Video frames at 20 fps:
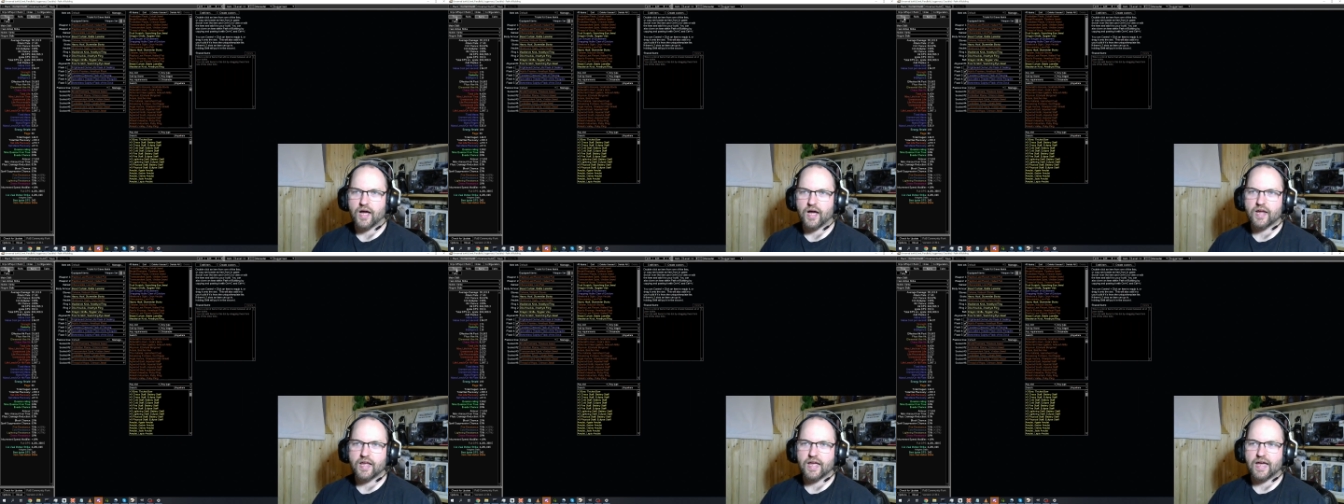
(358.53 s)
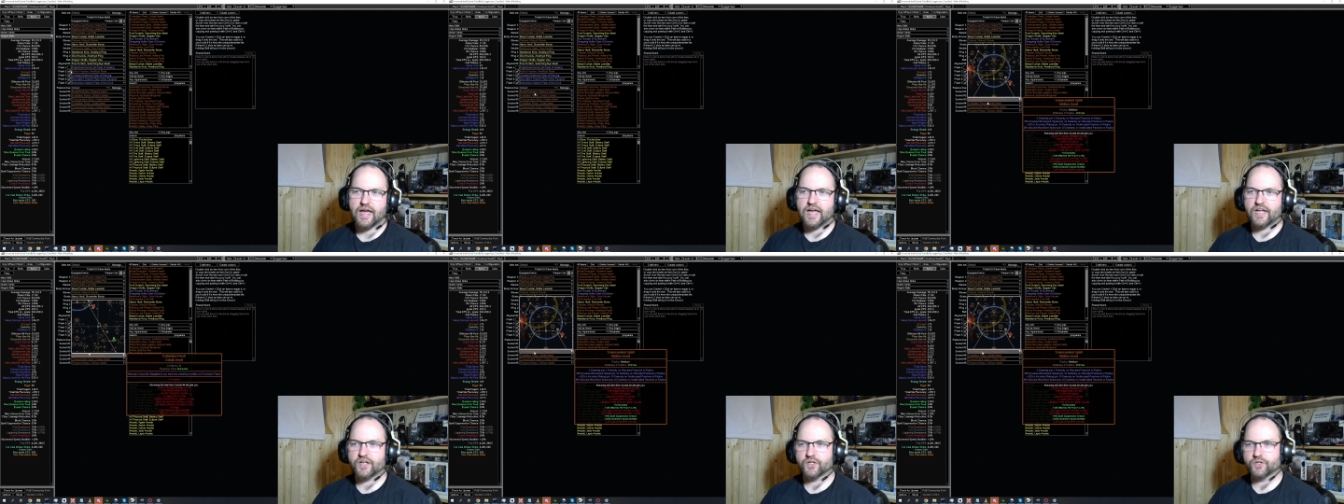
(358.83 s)
I
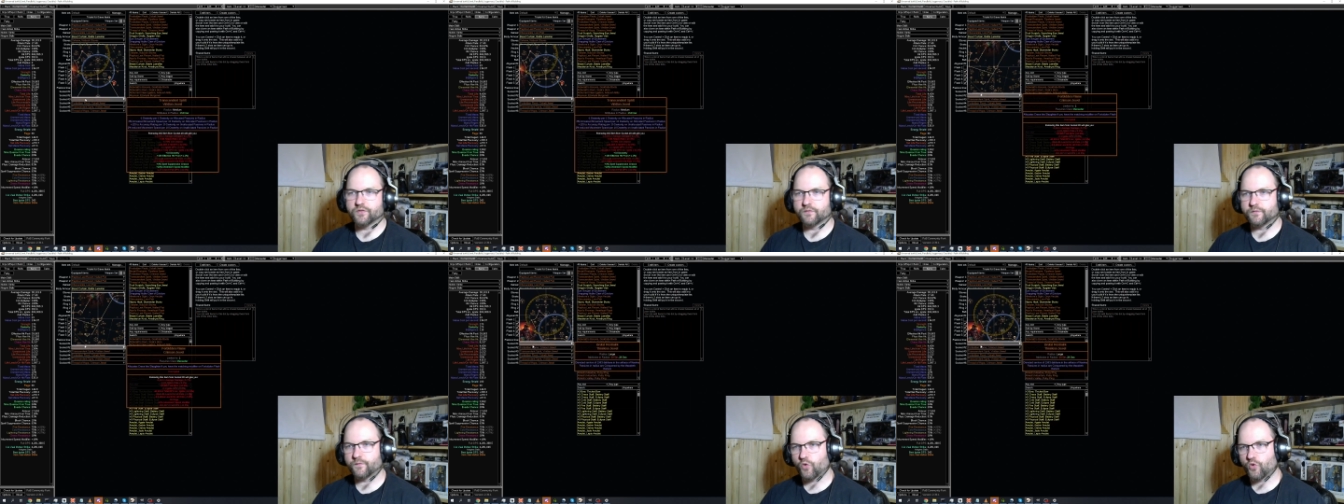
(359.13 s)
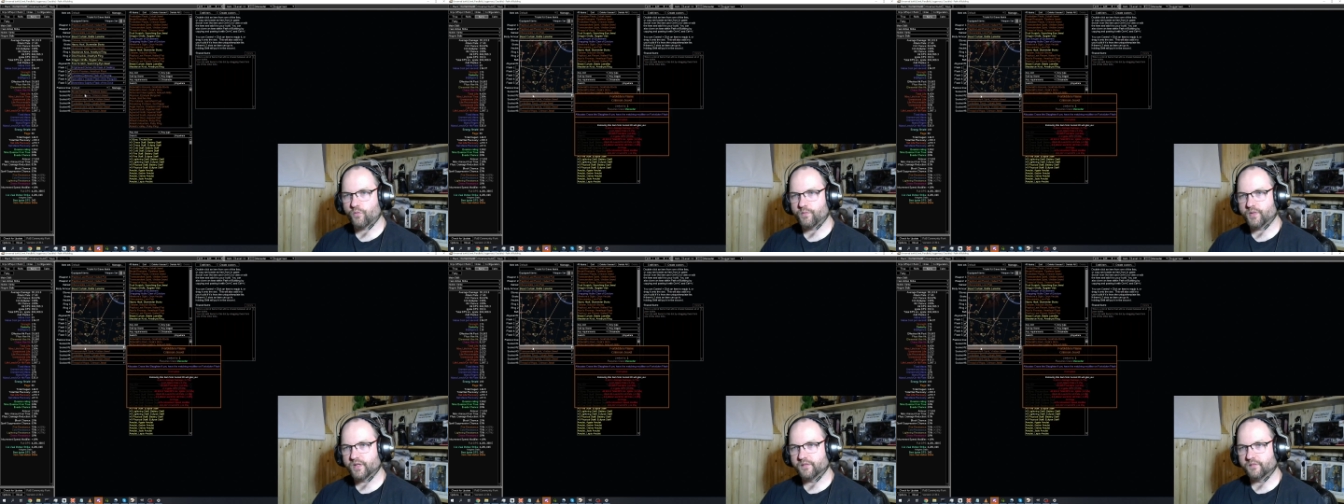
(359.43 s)
added
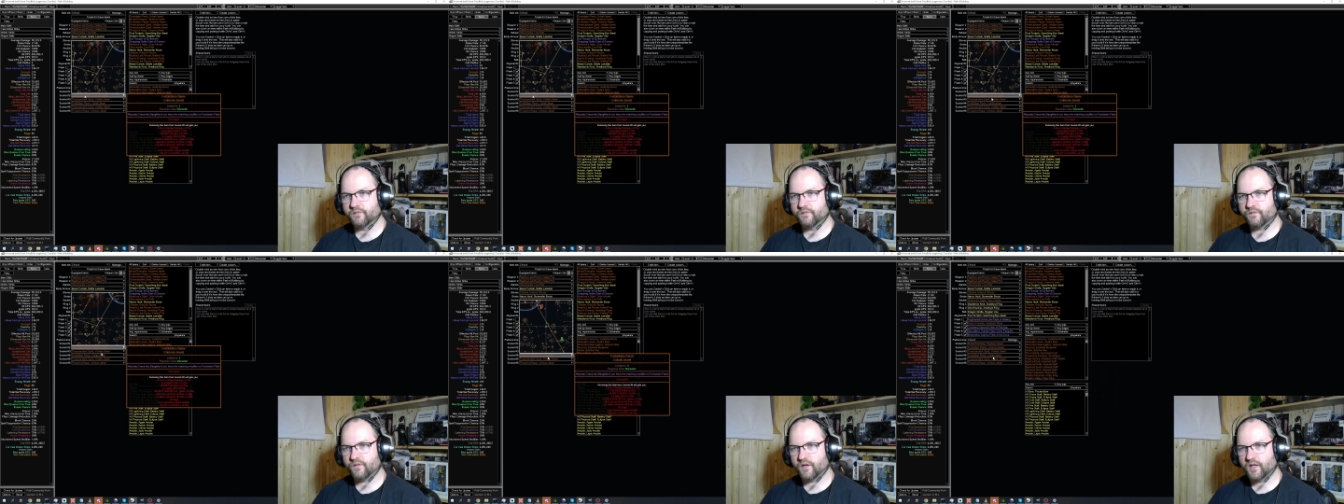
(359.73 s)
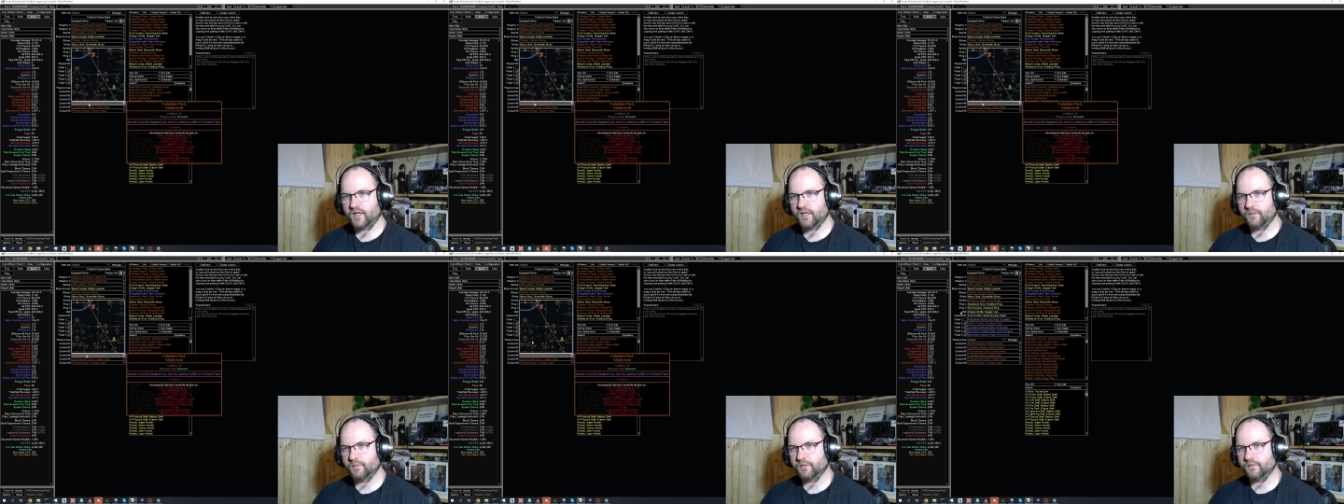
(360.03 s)
Forbidden
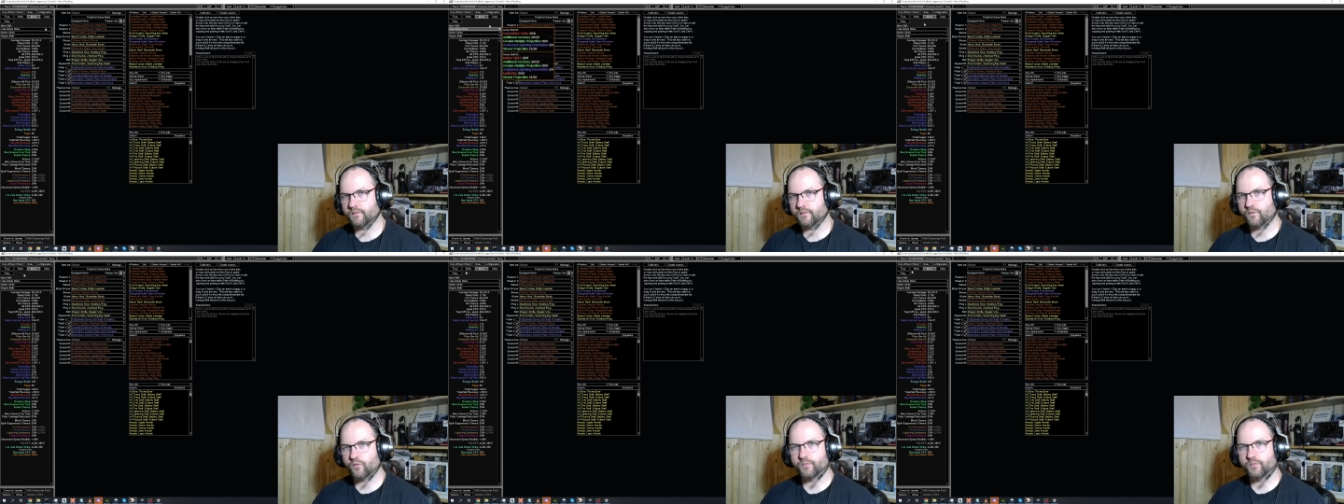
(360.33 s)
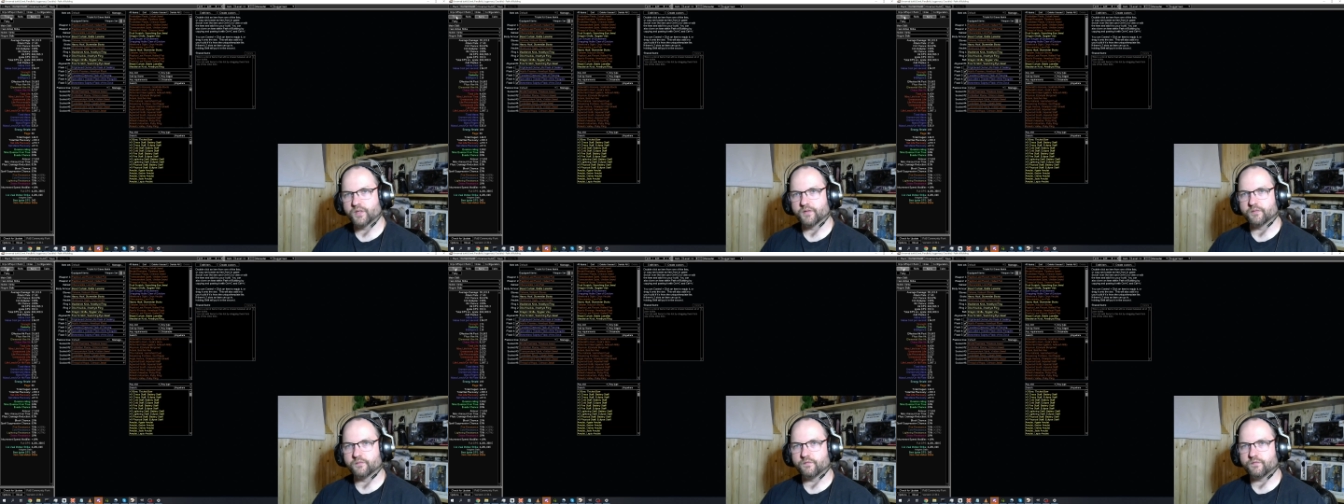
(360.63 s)
Flame and
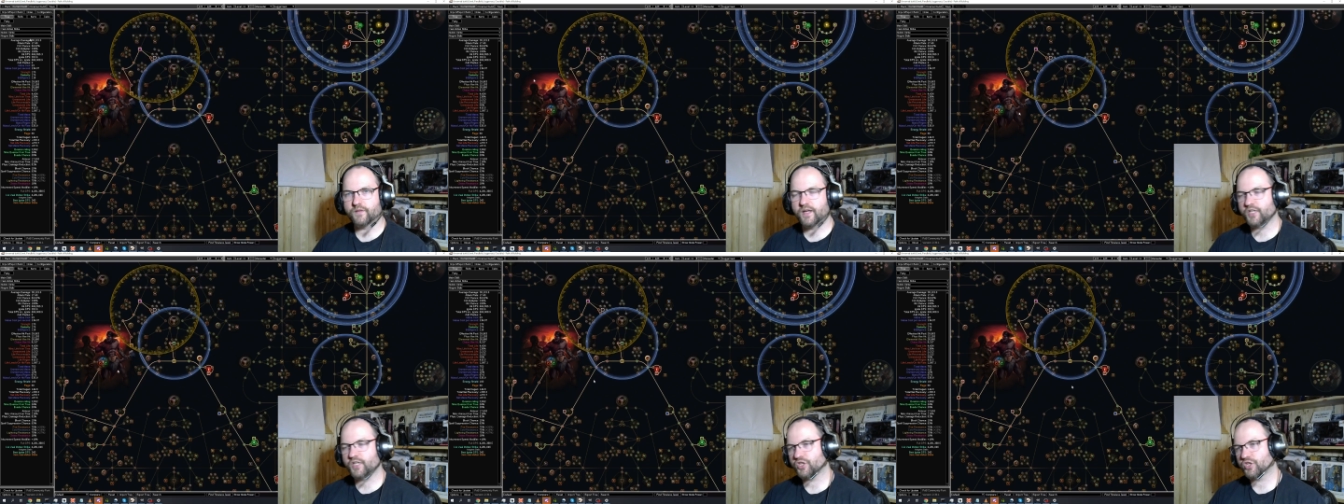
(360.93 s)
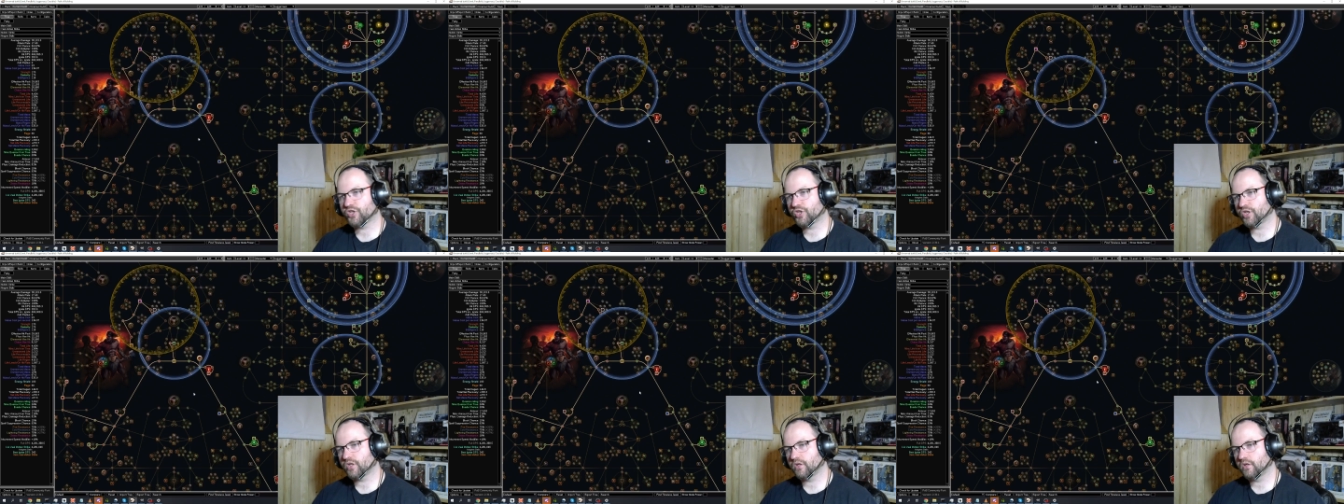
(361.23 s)
Forbidden
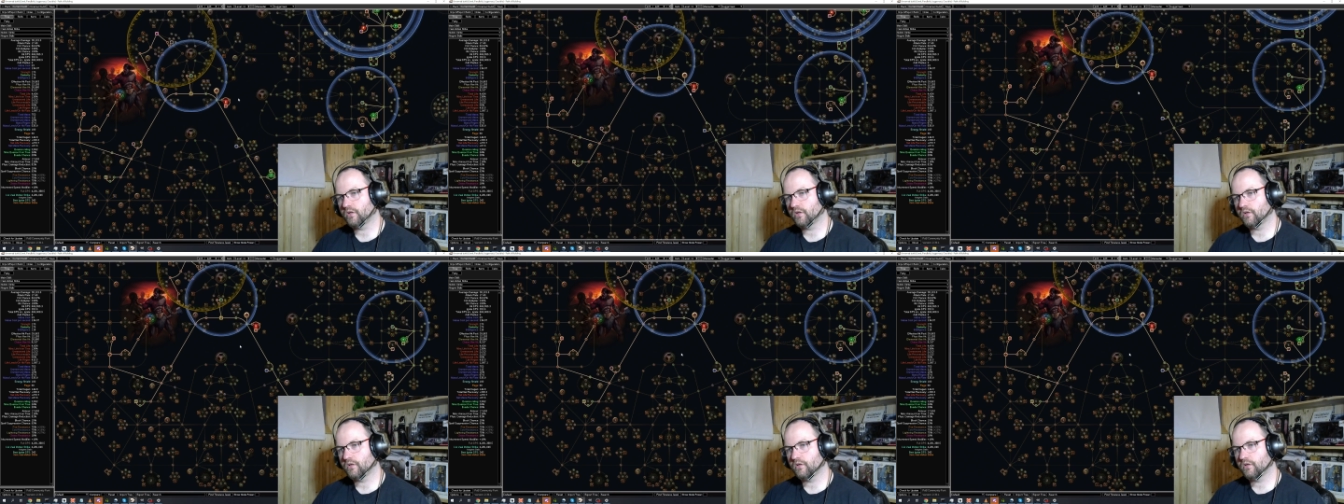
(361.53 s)
Flesh